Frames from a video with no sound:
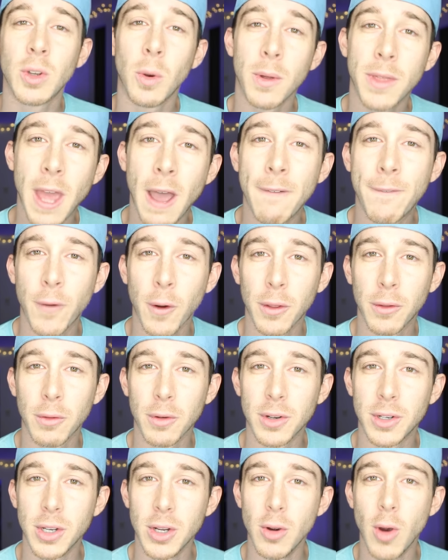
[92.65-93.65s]
So without
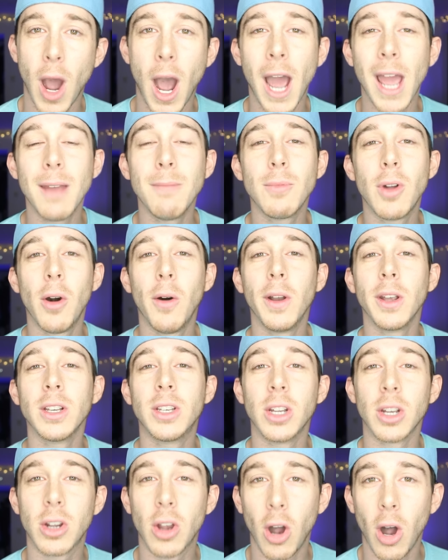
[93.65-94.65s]
further ado, I am going
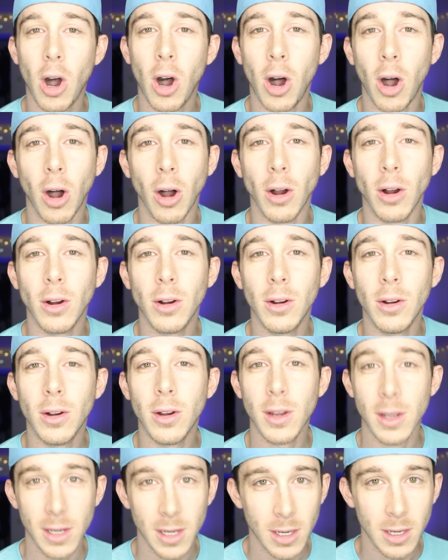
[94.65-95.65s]
to call
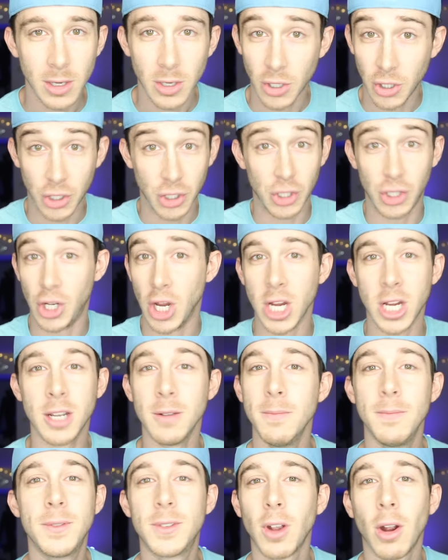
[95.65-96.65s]

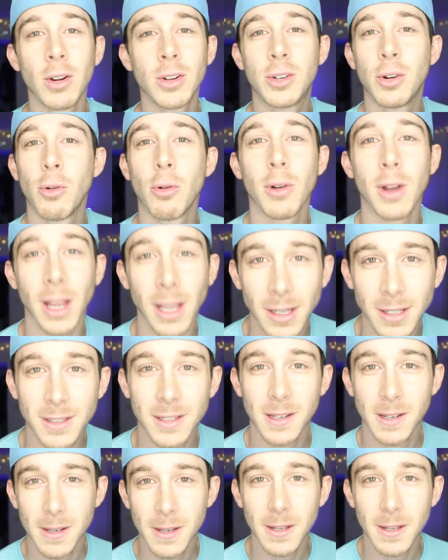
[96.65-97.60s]
Jacob Sartorius.